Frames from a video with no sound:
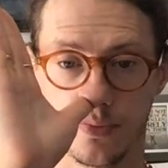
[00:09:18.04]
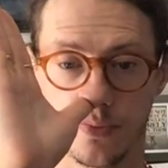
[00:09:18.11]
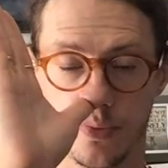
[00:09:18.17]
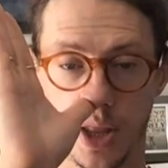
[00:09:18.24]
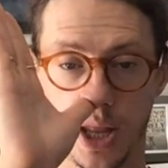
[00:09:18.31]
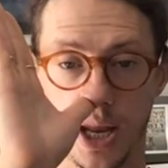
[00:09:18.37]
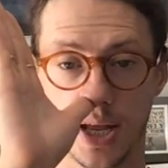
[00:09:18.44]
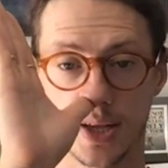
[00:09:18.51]

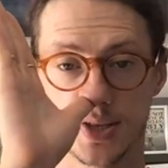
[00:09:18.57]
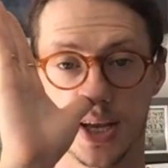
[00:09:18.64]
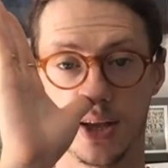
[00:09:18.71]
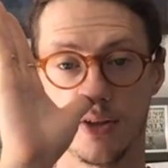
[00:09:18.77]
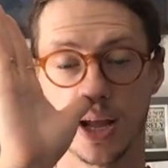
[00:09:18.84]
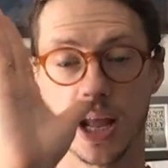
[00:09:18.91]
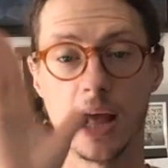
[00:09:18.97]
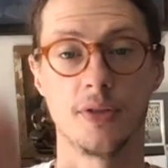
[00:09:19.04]
then
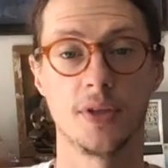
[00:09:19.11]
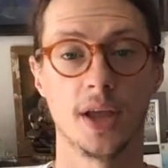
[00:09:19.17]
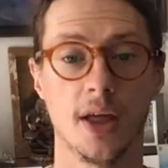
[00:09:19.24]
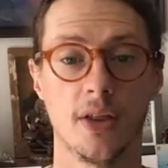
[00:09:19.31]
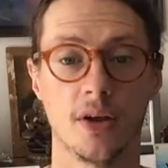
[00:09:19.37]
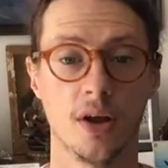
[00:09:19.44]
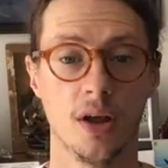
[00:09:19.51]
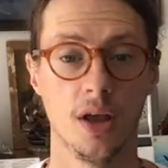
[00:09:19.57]
exhaling out the
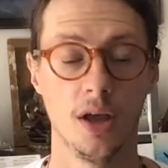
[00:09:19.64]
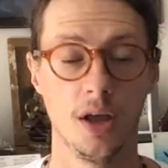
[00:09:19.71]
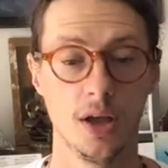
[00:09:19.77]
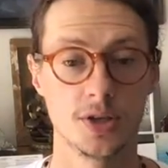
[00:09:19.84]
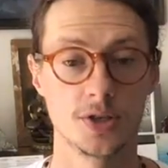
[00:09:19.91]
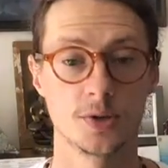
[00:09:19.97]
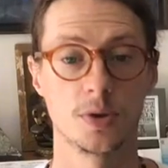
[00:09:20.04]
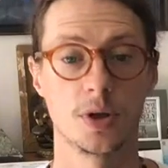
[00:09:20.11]
other.
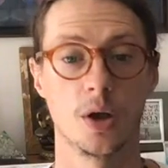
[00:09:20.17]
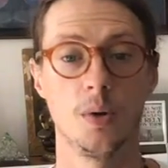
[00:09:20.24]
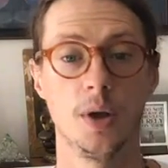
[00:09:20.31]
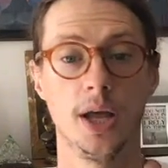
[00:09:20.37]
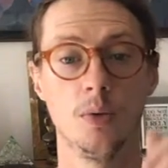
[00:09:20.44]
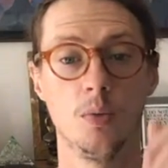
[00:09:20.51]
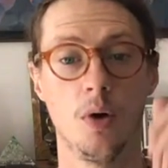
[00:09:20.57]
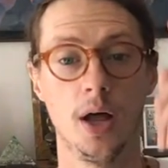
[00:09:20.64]
So we go
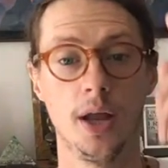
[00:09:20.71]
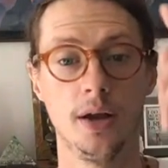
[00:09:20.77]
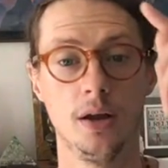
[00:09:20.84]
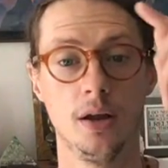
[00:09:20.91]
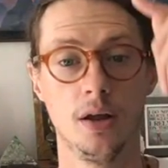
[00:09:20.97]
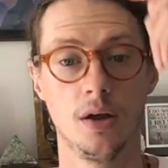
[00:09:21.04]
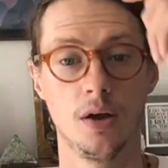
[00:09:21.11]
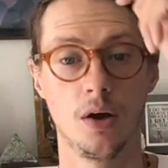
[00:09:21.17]
in one,
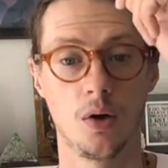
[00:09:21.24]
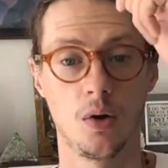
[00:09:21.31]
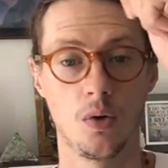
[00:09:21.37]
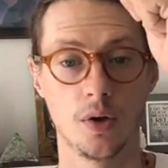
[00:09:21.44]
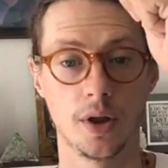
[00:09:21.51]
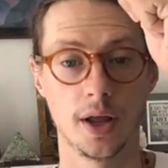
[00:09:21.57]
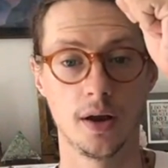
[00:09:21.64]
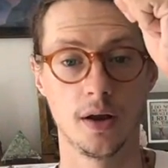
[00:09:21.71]
hold
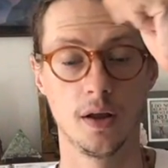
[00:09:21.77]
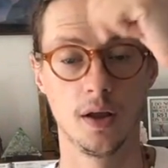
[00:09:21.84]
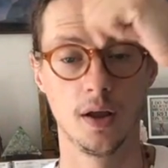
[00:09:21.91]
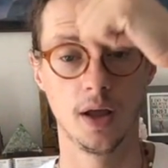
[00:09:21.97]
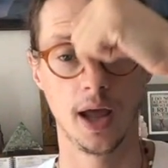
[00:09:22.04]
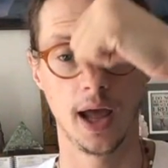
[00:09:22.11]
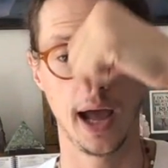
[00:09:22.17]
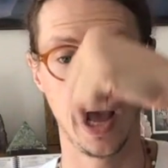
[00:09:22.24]
it,
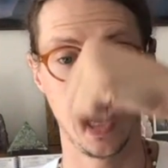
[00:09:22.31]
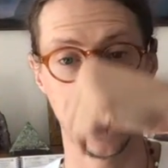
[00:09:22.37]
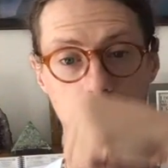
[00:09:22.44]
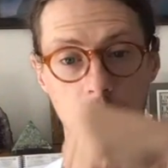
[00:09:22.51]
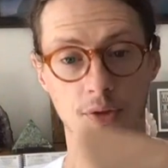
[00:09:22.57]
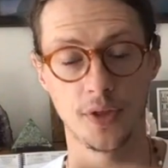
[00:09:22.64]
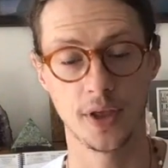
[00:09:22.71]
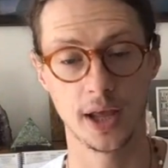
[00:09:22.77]

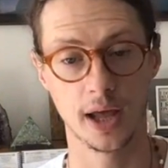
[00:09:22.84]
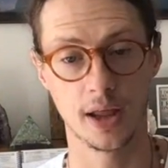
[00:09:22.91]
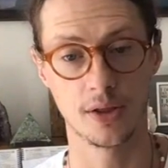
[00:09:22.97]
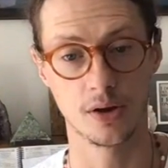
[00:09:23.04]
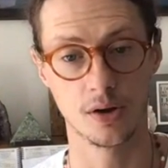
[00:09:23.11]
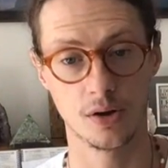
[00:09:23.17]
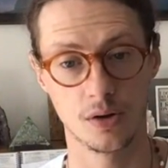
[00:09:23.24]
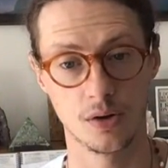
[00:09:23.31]
out the
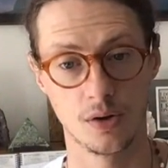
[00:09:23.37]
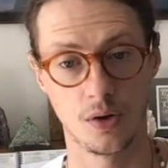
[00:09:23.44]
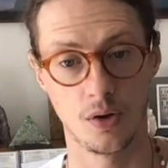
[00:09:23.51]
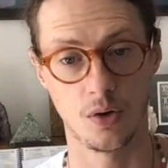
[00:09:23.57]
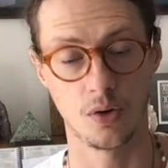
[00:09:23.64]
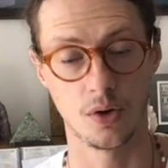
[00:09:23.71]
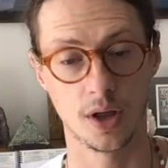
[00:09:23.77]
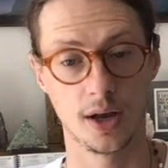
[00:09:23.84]
other,
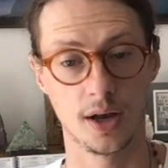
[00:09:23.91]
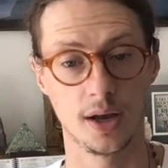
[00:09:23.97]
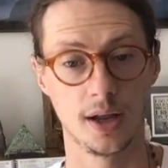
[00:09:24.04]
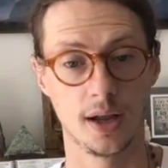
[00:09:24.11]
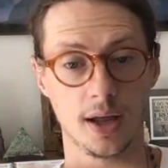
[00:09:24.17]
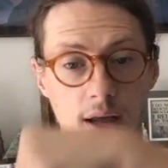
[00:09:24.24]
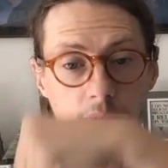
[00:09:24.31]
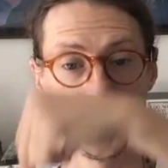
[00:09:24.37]
hold it,
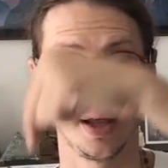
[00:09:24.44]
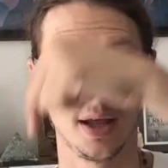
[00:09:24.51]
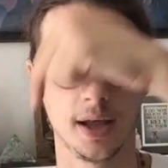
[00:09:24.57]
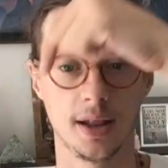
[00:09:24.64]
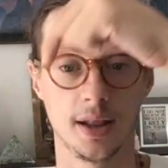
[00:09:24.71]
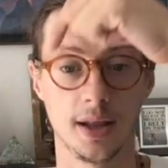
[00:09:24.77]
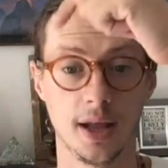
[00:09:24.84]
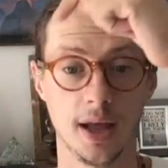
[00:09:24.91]

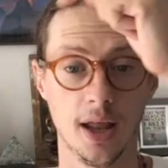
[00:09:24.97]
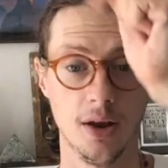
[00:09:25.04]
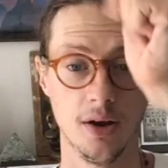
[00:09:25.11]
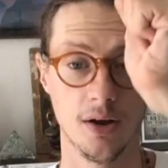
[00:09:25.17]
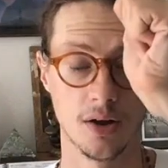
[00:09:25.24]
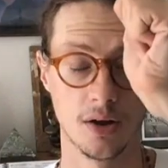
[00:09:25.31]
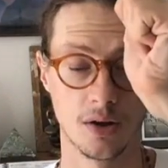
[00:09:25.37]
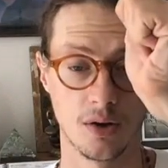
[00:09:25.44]
in the
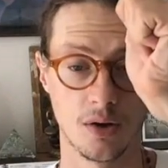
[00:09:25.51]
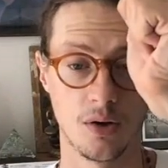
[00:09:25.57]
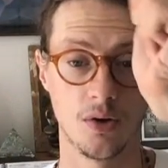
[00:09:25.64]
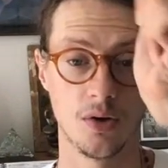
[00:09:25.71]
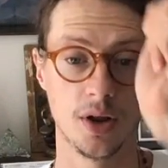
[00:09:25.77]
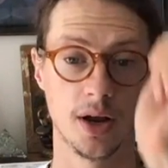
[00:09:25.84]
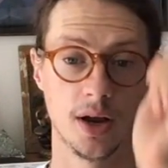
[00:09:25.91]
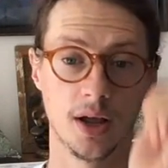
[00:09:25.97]
other, hold
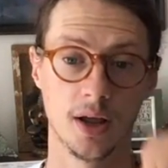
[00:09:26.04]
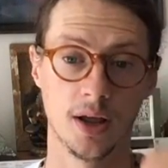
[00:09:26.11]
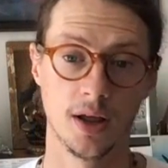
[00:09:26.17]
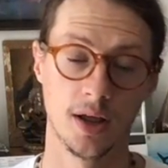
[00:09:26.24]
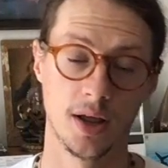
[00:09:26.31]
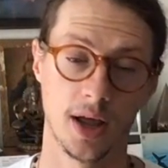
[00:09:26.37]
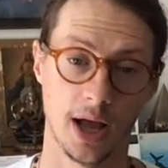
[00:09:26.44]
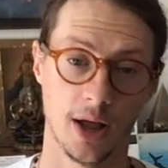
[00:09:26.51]
it,
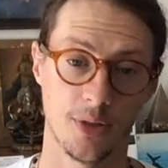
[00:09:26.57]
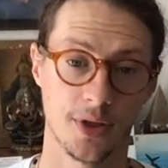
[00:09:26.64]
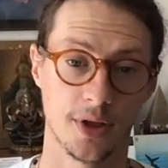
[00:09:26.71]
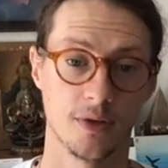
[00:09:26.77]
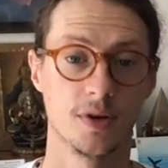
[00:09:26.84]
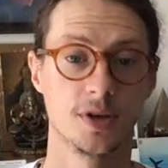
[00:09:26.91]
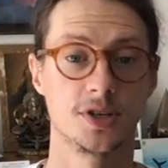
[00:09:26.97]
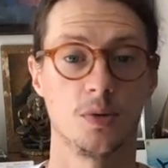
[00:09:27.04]
out the
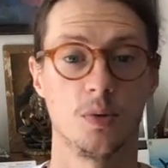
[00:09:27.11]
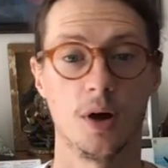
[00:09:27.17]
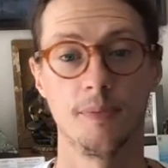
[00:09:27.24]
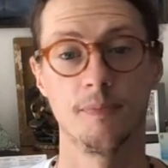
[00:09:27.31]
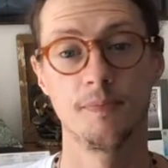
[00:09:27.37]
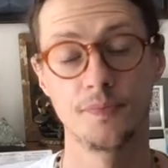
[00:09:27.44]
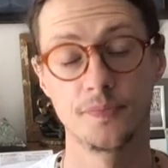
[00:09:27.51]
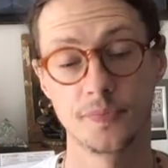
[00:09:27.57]
original one.
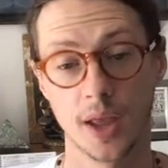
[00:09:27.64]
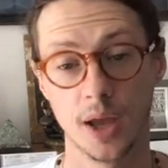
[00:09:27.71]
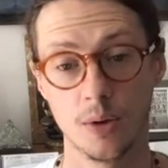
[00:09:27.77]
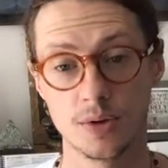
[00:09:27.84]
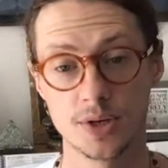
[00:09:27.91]
And